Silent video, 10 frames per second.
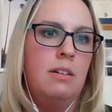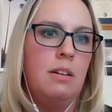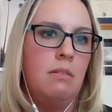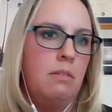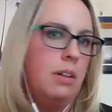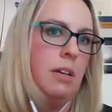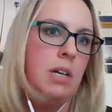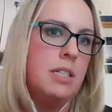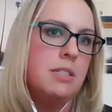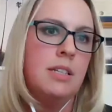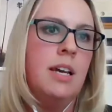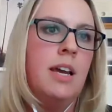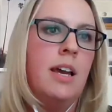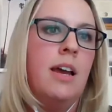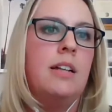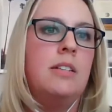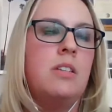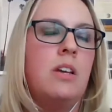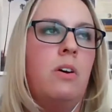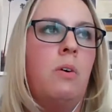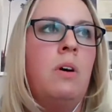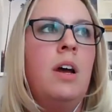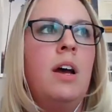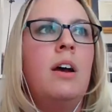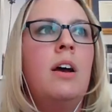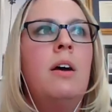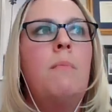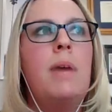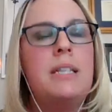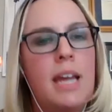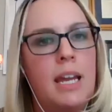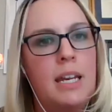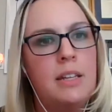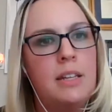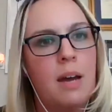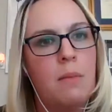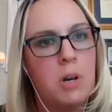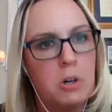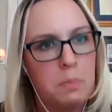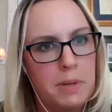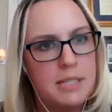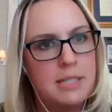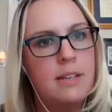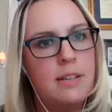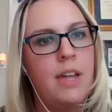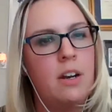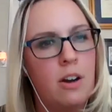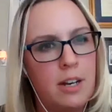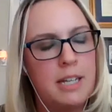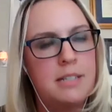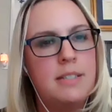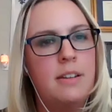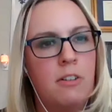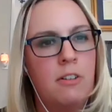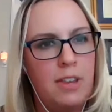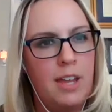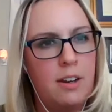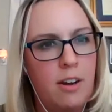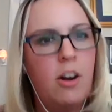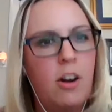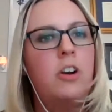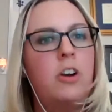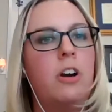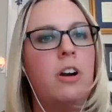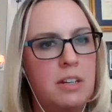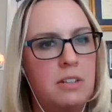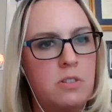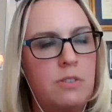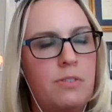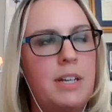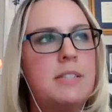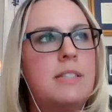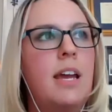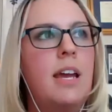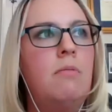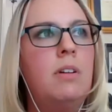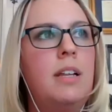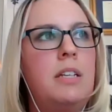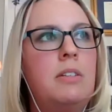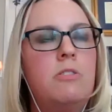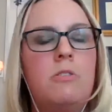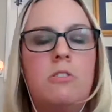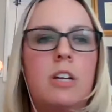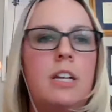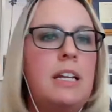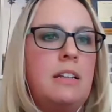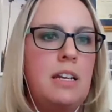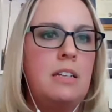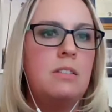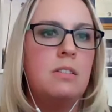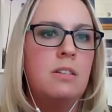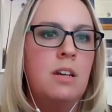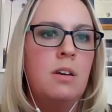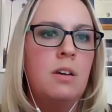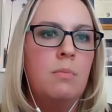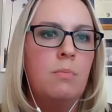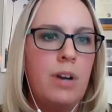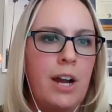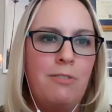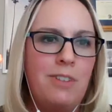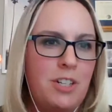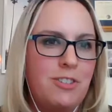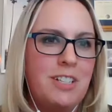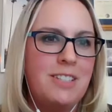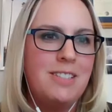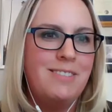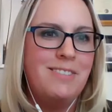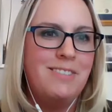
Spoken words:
It really was. And so maintaining that purpose, that honor of the service, and really treating these proud veterans